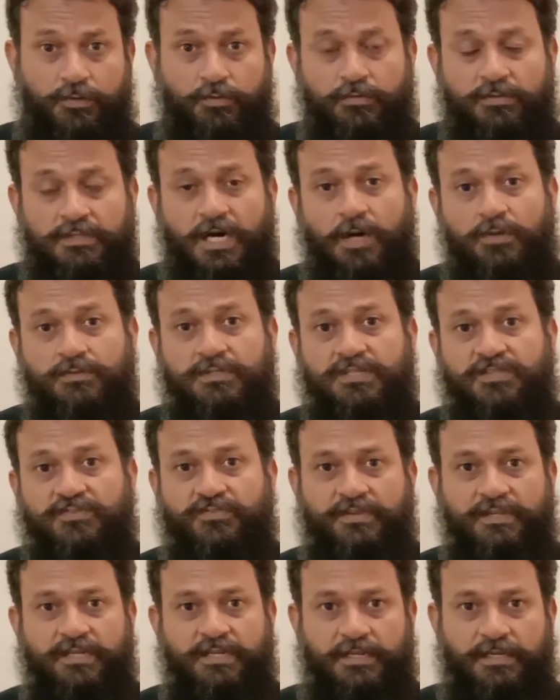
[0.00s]

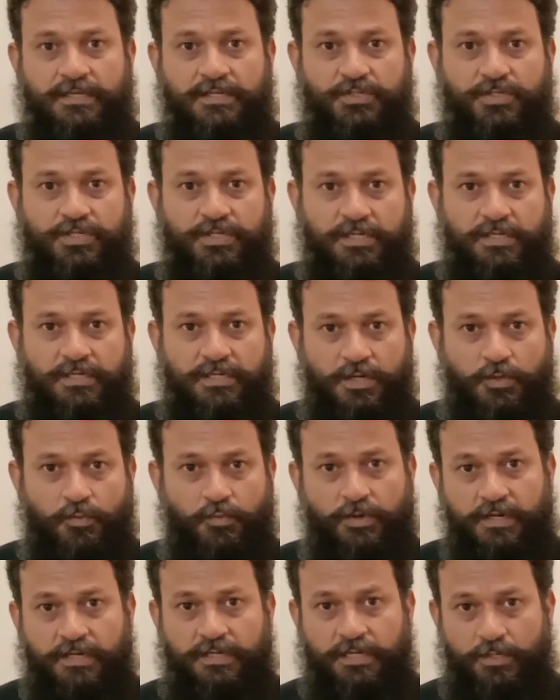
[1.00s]
2003 she
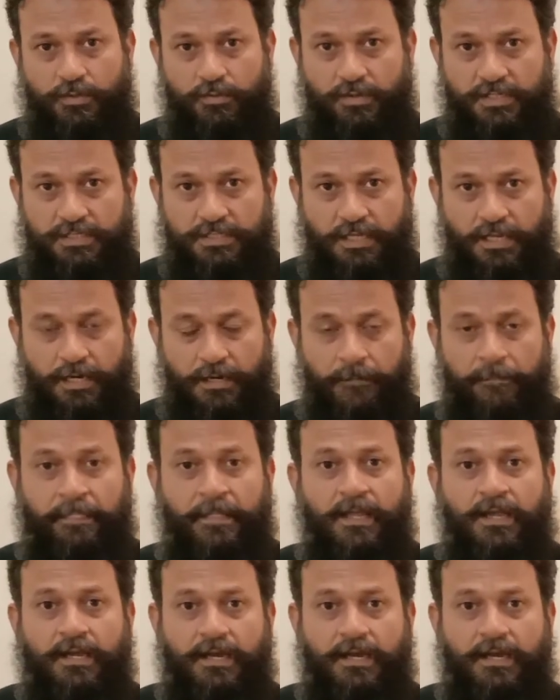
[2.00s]
converted to Islam,